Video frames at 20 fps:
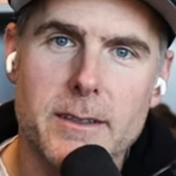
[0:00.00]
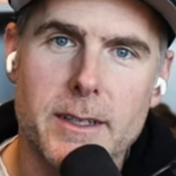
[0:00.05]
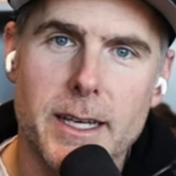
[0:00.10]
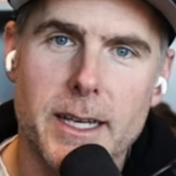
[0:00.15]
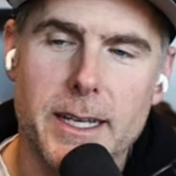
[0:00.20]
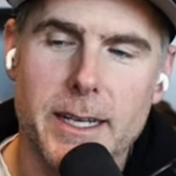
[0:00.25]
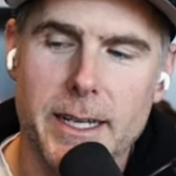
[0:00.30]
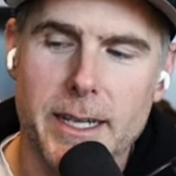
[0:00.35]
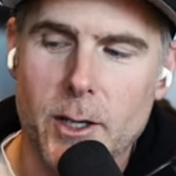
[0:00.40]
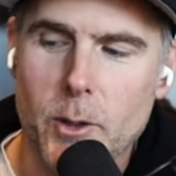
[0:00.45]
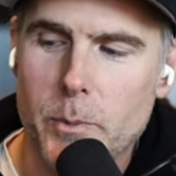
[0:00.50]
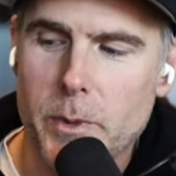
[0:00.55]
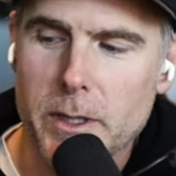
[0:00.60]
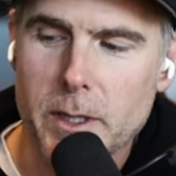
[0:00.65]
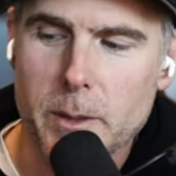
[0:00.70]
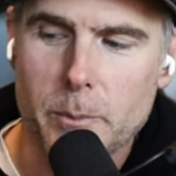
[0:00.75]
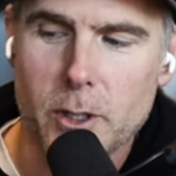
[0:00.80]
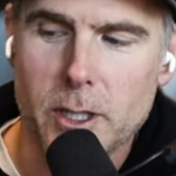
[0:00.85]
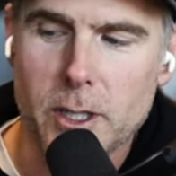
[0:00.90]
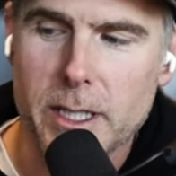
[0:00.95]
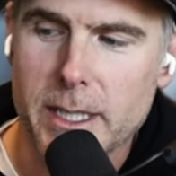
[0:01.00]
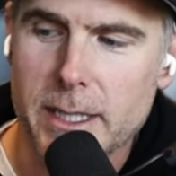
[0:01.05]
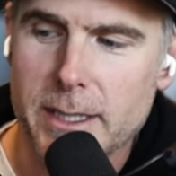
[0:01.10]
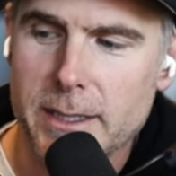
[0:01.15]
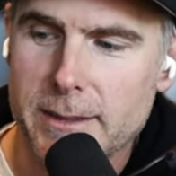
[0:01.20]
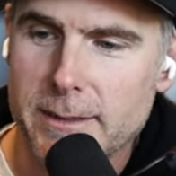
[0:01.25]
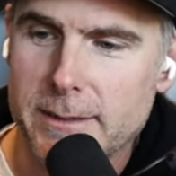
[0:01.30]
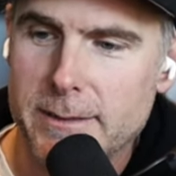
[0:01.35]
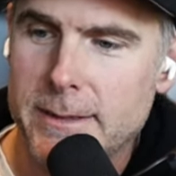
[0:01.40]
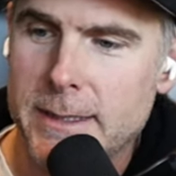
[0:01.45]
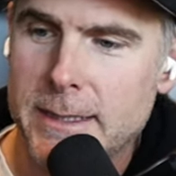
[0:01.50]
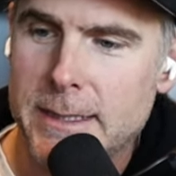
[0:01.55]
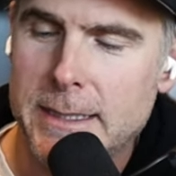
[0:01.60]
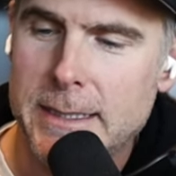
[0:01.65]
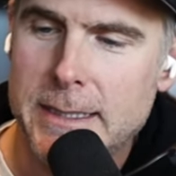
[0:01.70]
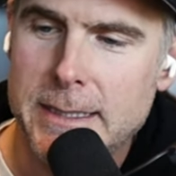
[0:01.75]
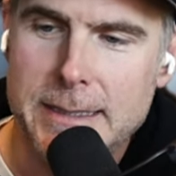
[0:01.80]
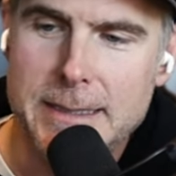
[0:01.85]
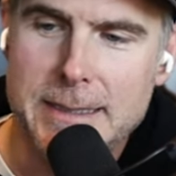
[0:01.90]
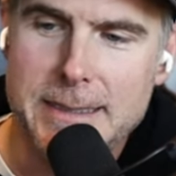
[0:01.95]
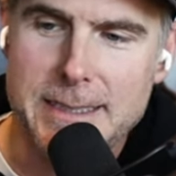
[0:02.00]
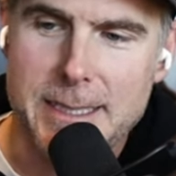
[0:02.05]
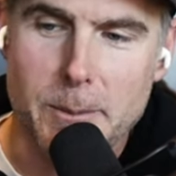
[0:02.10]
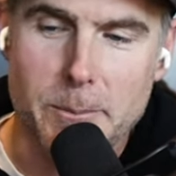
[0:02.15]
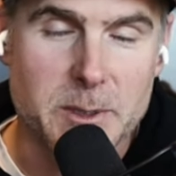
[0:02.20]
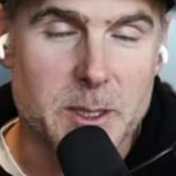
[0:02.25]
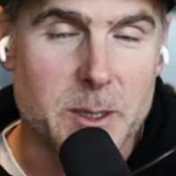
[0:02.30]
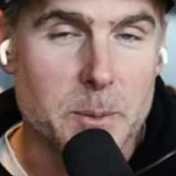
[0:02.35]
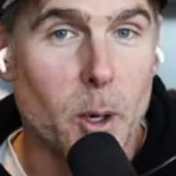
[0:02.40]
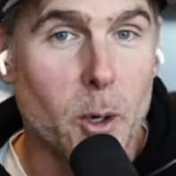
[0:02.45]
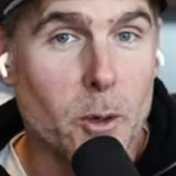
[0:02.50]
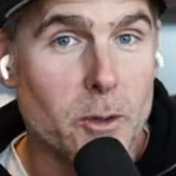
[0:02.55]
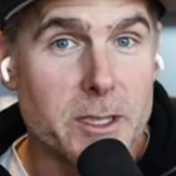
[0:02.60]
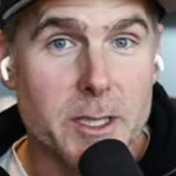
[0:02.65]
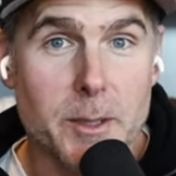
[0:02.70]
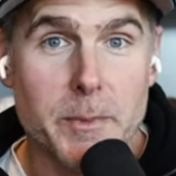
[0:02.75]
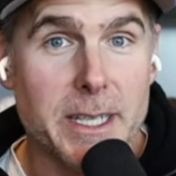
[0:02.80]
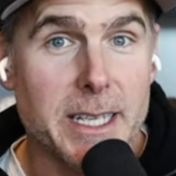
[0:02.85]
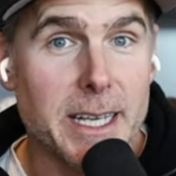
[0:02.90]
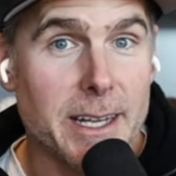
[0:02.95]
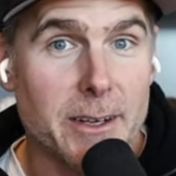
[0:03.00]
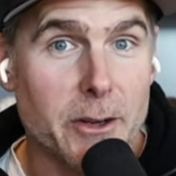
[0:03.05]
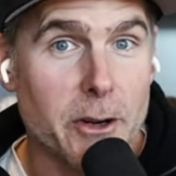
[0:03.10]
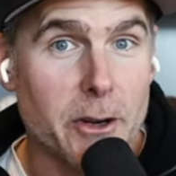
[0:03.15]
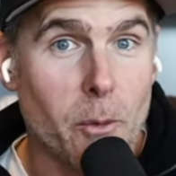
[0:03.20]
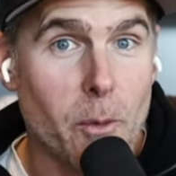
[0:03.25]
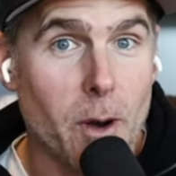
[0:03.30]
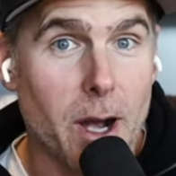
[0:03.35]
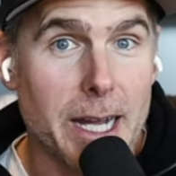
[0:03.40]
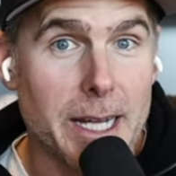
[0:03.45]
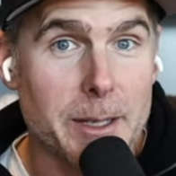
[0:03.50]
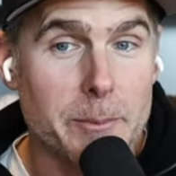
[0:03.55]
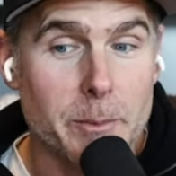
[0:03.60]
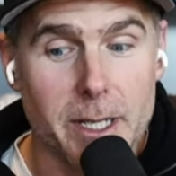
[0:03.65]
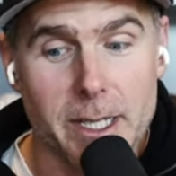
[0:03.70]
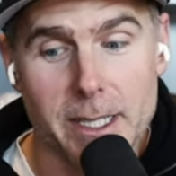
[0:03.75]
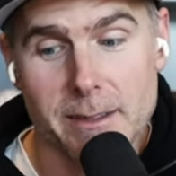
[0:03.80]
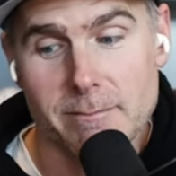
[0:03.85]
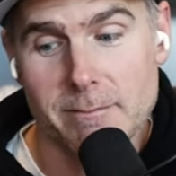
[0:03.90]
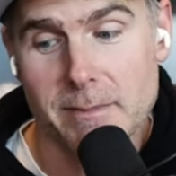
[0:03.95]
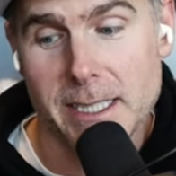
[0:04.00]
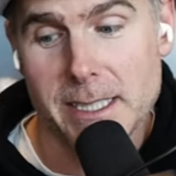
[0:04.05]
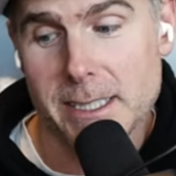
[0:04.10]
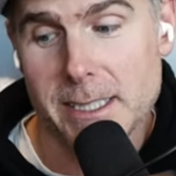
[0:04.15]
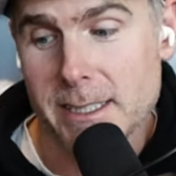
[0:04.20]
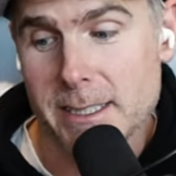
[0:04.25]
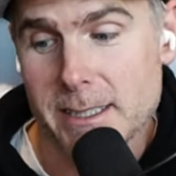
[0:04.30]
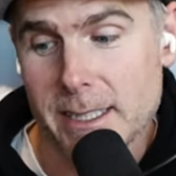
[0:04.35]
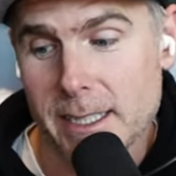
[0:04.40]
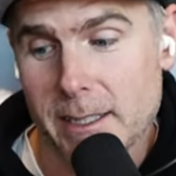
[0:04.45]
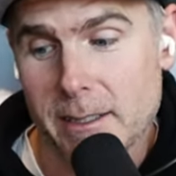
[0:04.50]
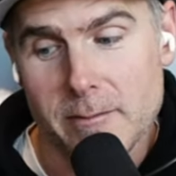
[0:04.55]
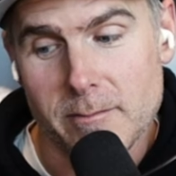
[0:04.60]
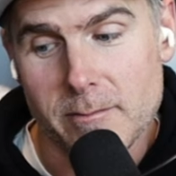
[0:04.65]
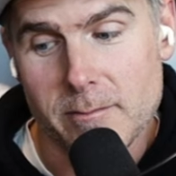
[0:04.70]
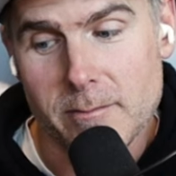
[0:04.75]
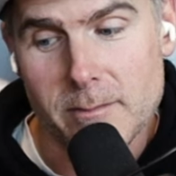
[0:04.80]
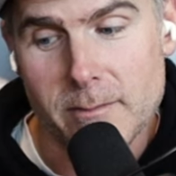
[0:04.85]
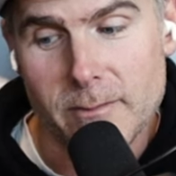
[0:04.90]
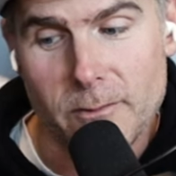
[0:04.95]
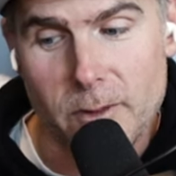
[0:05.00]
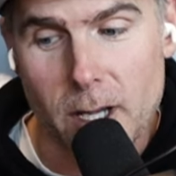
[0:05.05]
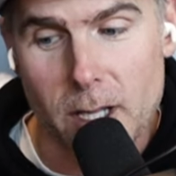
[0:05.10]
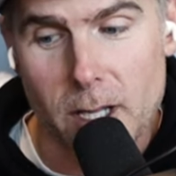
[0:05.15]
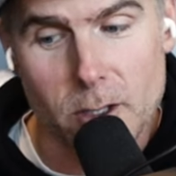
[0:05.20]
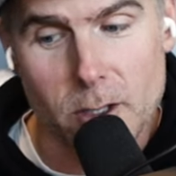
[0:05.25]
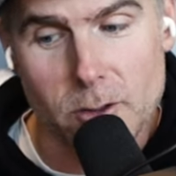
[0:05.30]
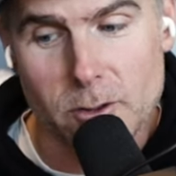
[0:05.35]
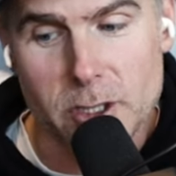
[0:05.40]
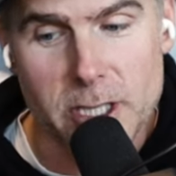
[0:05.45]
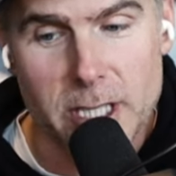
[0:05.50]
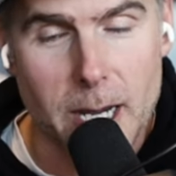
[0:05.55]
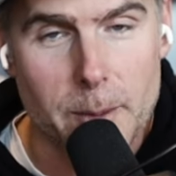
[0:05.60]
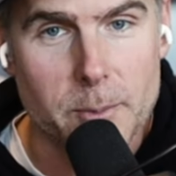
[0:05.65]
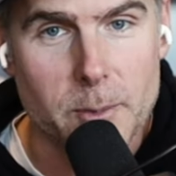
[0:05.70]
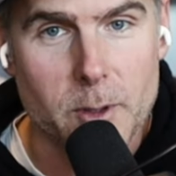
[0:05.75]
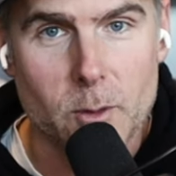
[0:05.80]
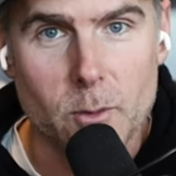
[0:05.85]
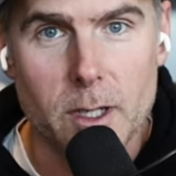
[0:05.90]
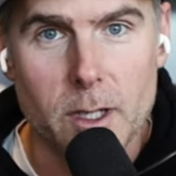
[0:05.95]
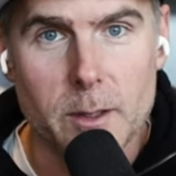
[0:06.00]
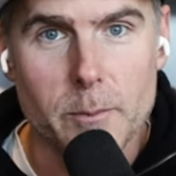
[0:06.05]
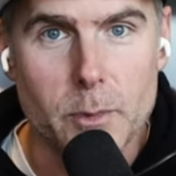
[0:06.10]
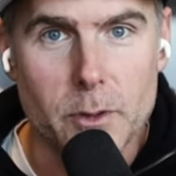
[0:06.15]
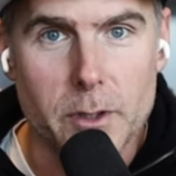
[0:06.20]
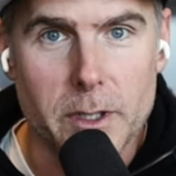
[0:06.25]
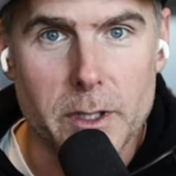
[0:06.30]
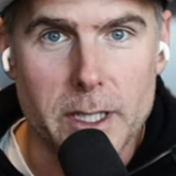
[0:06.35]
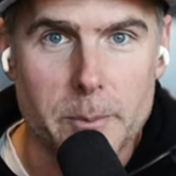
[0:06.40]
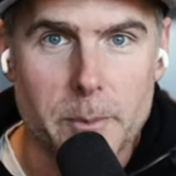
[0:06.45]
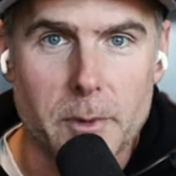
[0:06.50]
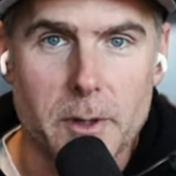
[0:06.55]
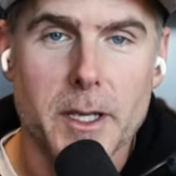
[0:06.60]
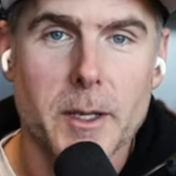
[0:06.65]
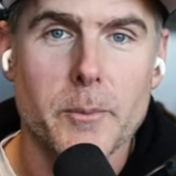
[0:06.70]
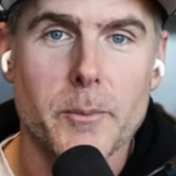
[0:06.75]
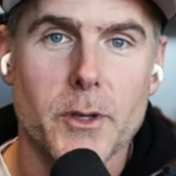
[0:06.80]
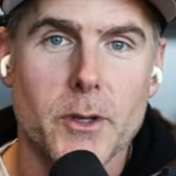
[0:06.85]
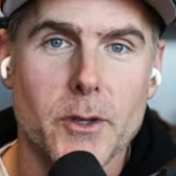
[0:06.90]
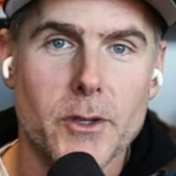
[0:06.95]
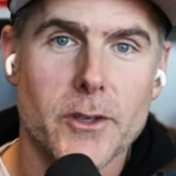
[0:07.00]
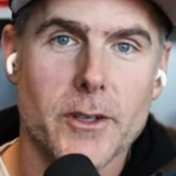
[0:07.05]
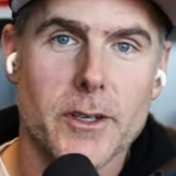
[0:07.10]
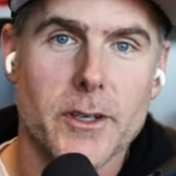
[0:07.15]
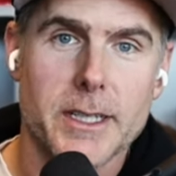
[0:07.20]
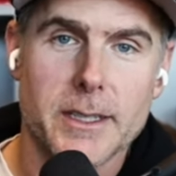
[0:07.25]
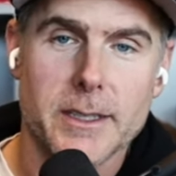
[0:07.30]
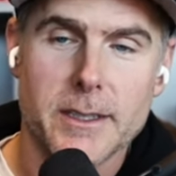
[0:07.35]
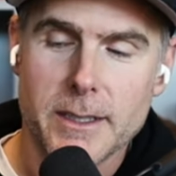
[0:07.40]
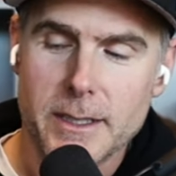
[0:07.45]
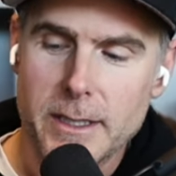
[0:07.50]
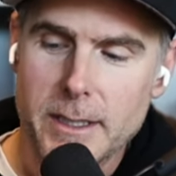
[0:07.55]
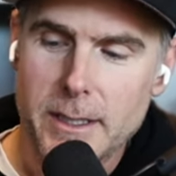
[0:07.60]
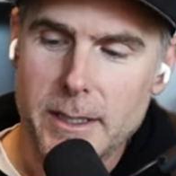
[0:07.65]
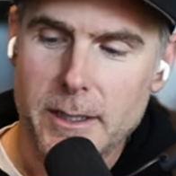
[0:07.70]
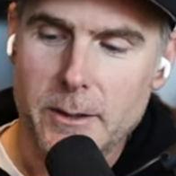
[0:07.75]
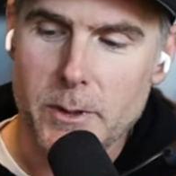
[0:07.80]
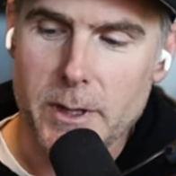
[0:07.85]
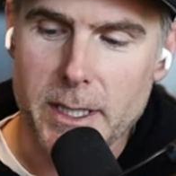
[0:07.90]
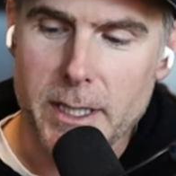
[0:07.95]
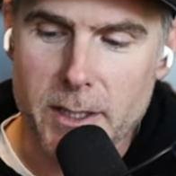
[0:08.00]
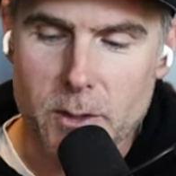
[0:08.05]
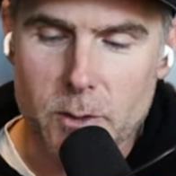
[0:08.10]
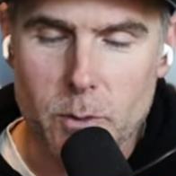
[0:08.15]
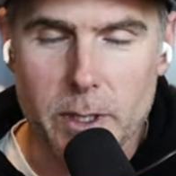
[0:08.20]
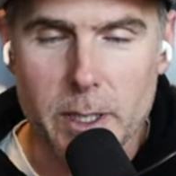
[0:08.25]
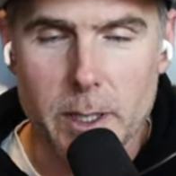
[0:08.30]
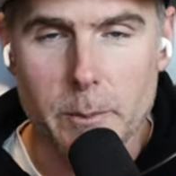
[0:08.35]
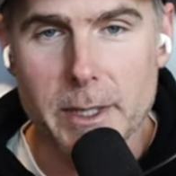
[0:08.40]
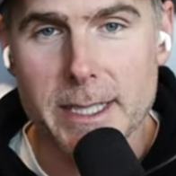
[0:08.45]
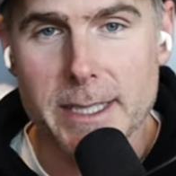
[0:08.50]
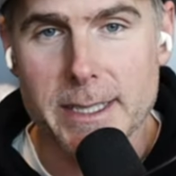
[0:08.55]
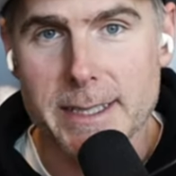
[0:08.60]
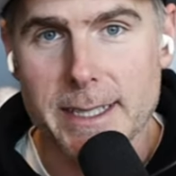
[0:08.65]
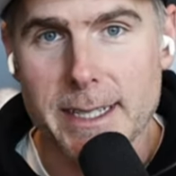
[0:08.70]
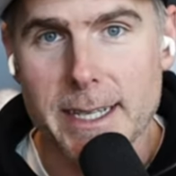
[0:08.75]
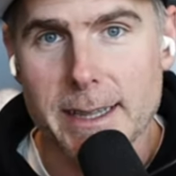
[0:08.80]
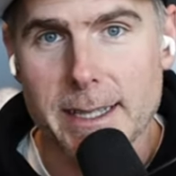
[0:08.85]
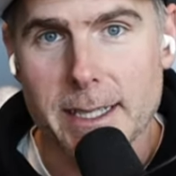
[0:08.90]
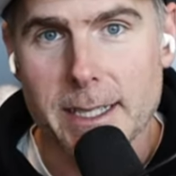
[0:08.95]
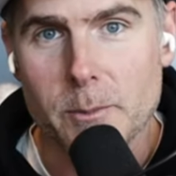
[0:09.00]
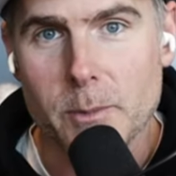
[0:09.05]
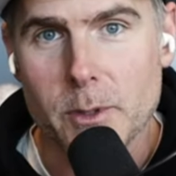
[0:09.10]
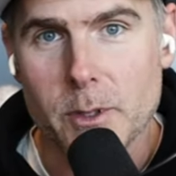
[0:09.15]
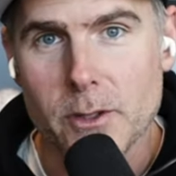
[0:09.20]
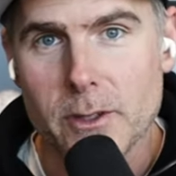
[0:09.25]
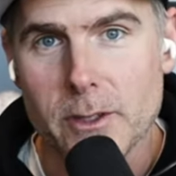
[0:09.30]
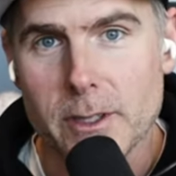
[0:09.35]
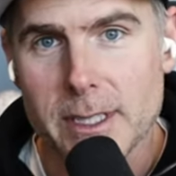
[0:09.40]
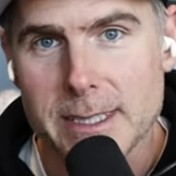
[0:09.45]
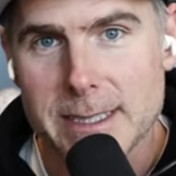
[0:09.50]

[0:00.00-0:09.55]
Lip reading: And I opened the book and something spoke to me. I don't know why, but I just like followed chapter one, booted up the computer. And within 20 minutes, I got the computer to